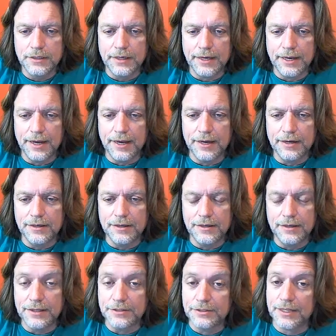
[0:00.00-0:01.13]
and
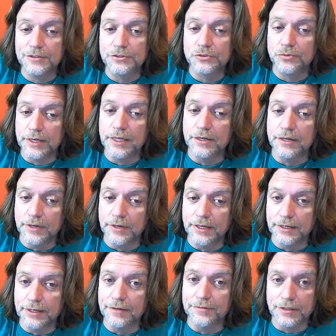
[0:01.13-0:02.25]
it sounds really, really
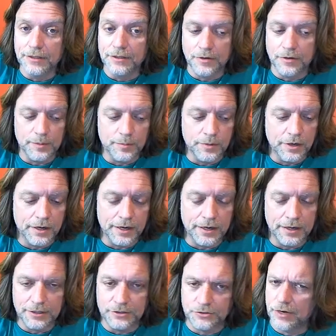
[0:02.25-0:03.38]
different than when I bought
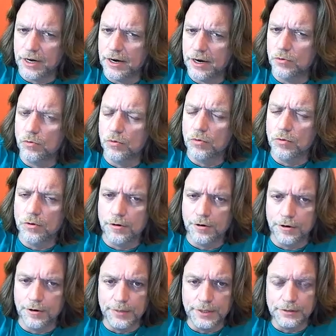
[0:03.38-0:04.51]
it. It's very
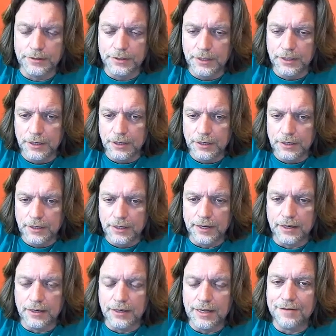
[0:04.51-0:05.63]
warm and and
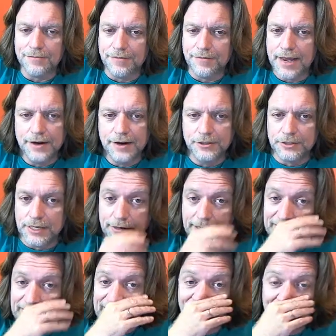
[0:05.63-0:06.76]
a lot fatter sounding
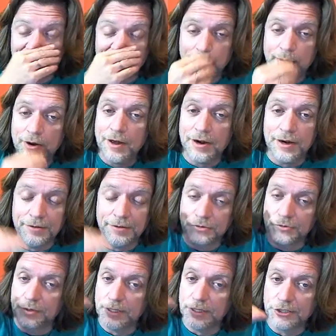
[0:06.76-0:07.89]
now. When I bought it, it was
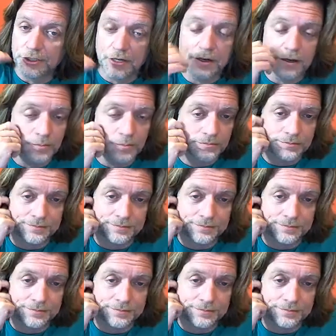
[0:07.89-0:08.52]
really sharp.